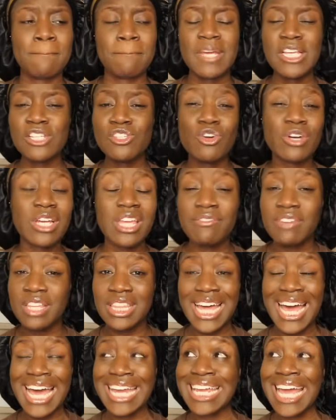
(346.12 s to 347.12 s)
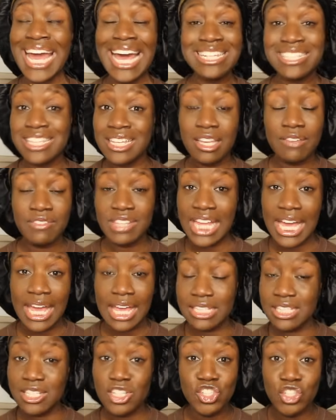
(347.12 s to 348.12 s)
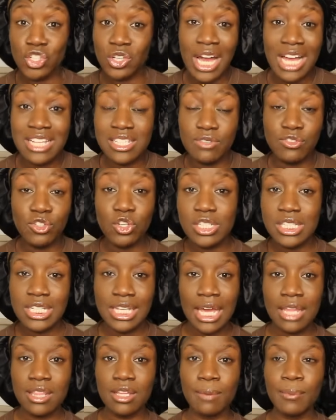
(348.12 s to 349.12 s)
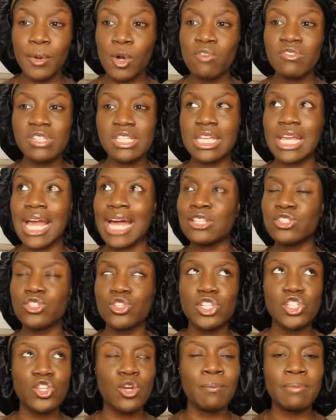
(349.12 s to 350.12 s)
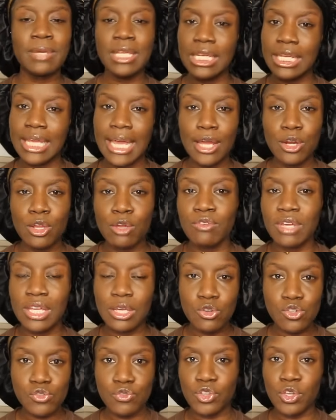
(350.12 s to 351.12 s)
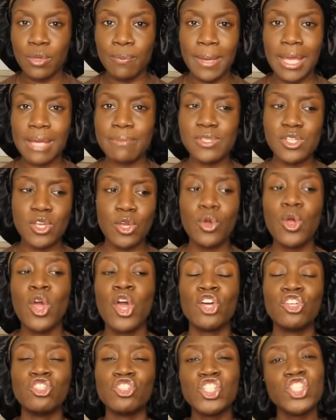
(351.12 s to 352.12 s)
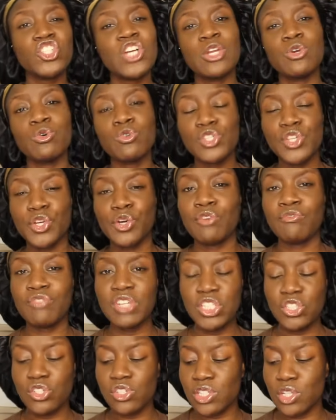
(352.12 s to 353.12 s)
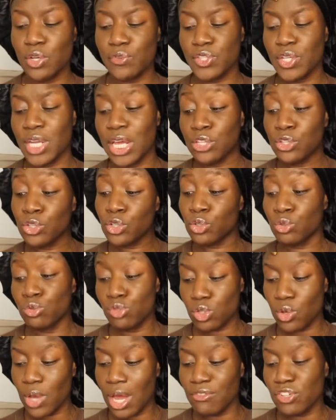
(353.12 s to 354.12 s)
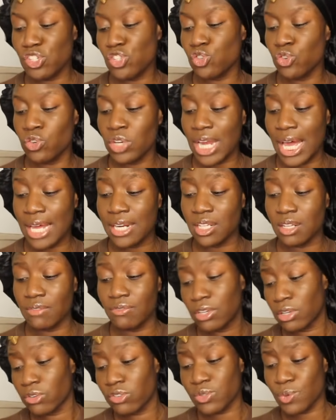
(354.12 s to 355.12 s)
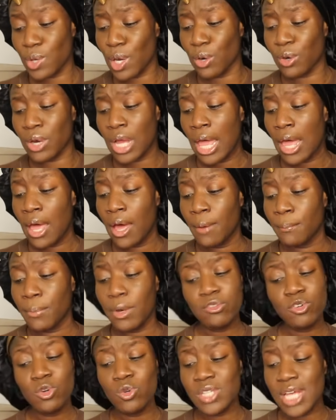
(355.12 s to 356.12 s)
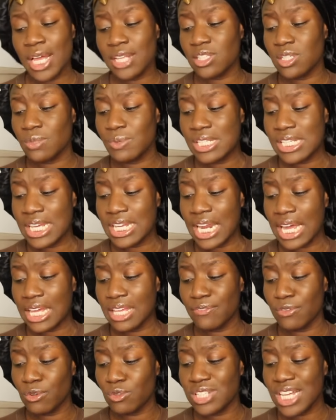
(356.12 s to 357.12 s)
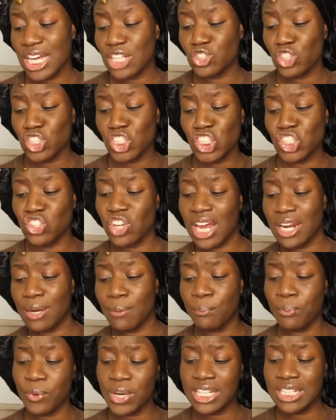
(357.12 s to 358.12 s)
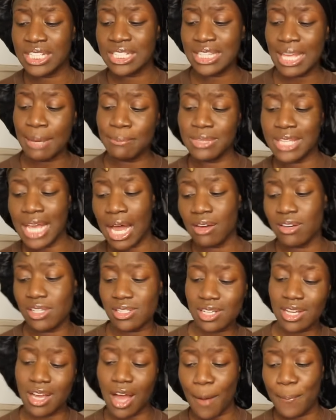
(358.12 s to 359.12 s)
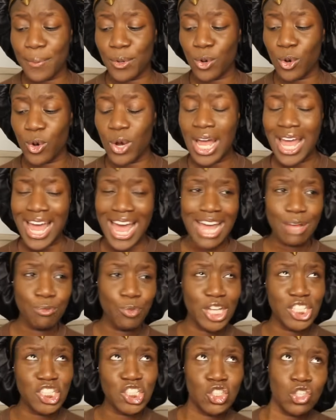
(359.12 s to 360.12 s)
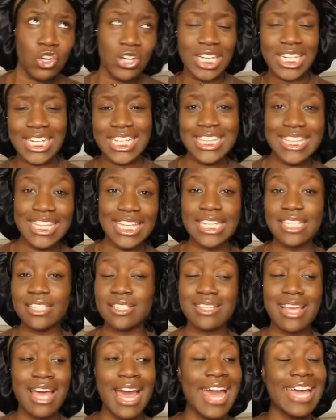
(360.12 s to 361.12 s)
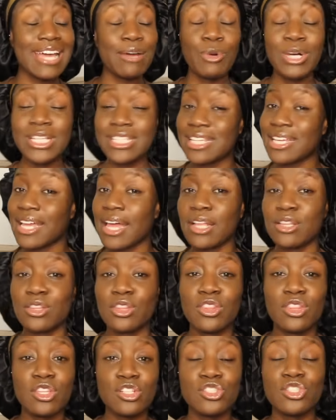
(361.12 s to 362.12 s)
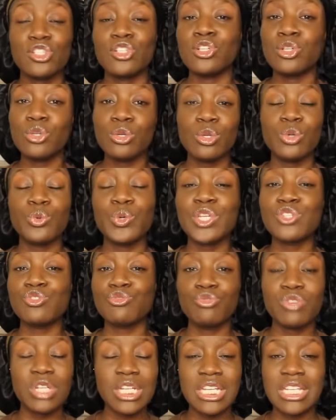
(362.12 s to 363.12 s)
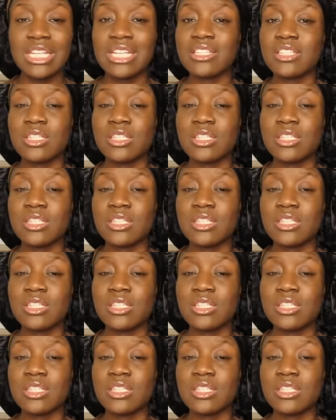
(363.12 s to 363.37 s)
it's not given that, and it hasn't given that since you guys even got together. But obviously, Anton is completely head over heels for you, babe. So you're just trying to also convince yourself so that you can also have a storyline in the villa as well. But of course, Anton was saying that he feels like Josh is trying to bring them down as a couple, and we're stronger than this. Once again, the Delulu is really